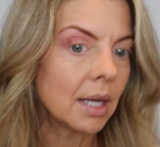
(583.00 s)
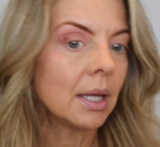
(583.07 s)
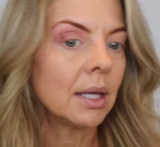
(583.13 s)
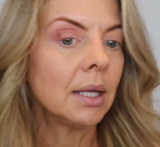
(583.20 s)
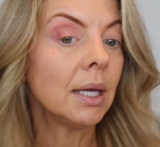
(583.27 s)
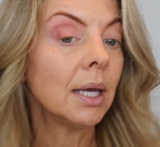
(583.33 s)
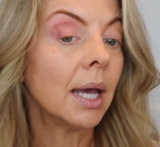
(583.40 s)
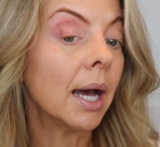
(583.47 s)

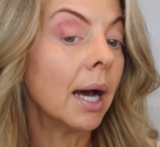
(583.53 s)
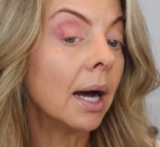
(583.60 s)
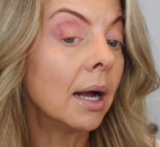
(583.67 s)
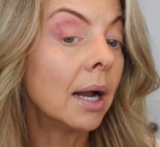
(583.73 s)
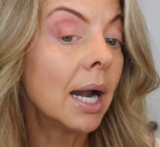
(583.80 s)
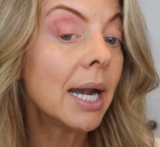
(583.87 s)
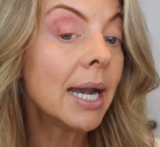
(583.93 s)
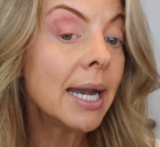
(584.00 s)
Yeah,
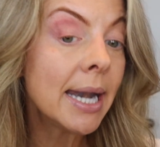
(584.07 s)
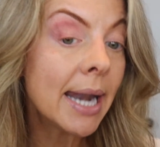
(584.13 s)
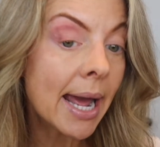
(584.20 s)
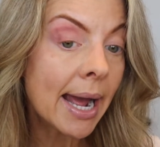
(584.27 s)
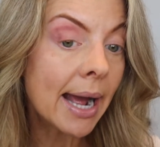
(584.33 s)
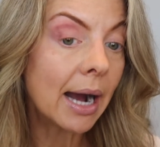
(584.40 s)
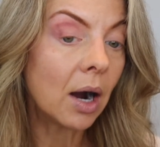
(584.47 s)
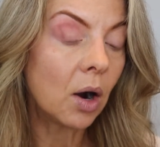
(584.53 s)

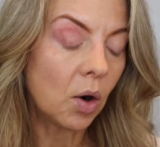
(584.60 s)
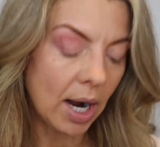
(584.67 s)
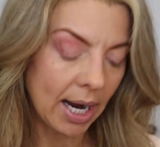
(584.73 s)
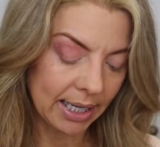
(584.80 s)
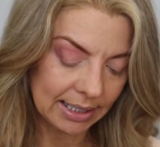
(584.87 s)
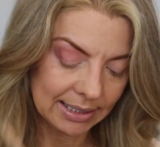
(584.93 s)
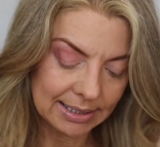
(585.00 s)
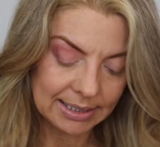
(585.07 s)
now I
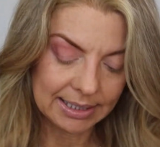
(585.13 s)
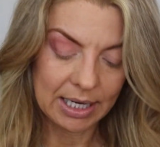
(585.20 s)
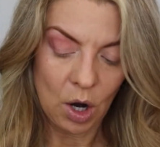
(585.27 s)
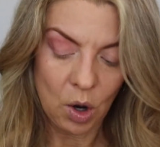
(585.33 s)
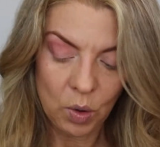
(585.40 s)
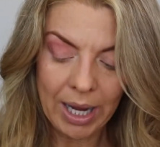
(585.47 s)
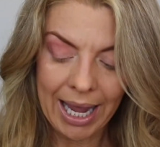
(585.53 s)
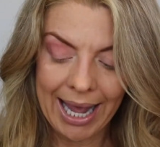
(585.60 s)
can see,
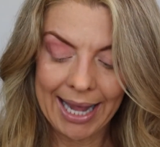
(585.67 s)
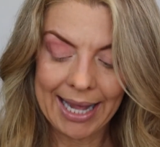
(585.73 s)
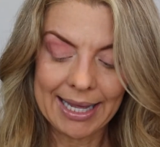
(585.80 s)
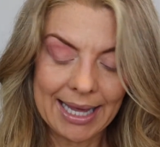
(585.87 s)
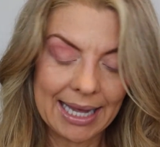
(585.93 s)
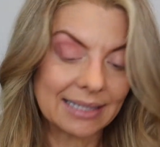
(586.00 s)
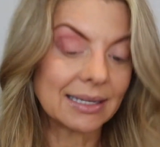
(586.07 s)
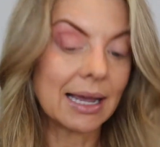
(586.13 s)
okay,
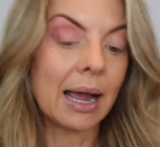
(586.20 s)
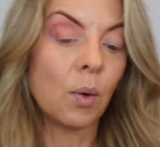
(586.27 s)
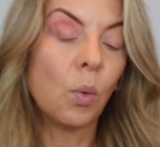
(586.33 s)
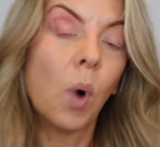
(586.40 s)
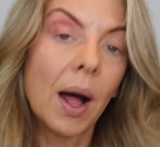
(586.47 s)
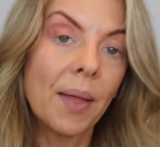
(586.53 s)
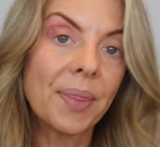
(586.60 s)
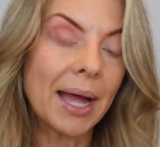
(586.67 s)
yes, I
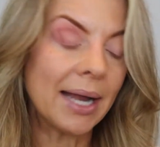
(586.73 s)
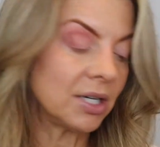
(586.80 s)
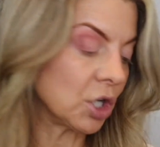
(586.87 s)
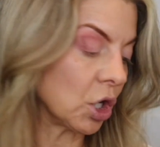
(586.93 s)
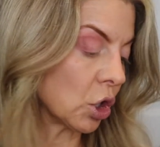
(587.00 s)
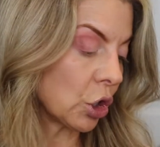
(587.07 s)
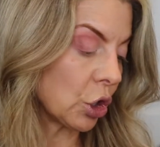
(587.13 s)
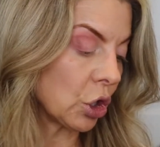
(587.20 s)
want that
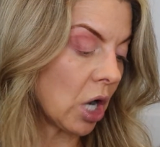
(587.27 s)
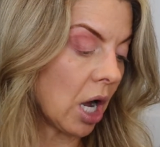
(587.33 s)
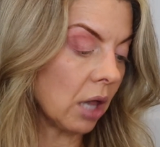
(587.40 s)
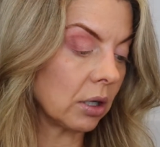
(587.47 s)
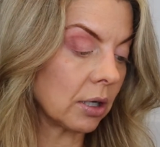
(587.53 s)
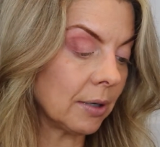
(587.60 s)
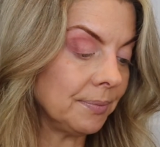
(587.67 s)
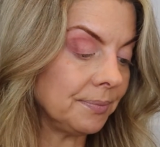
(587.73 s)
darker
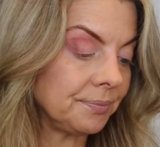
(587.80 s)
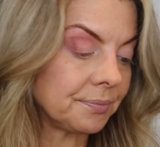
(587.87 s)
color